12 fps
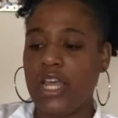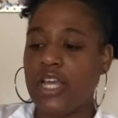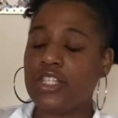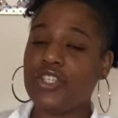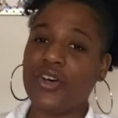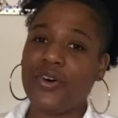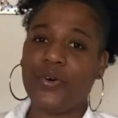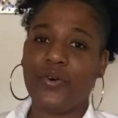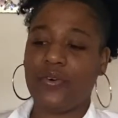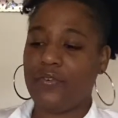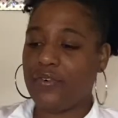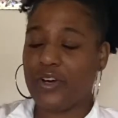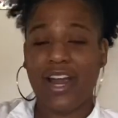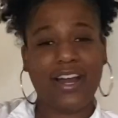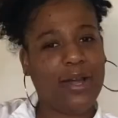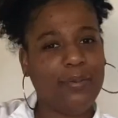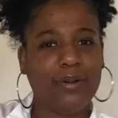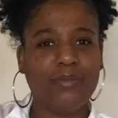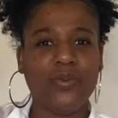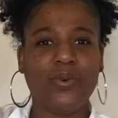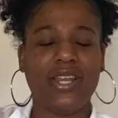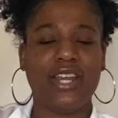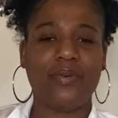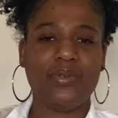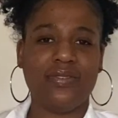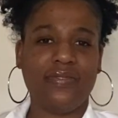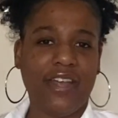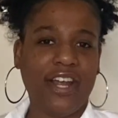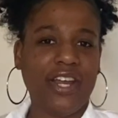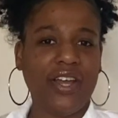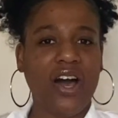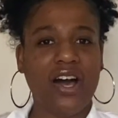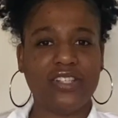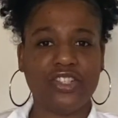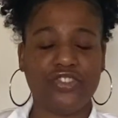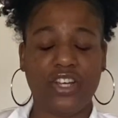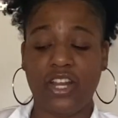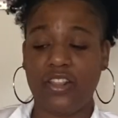So for our cup number 1, it was very concentrated.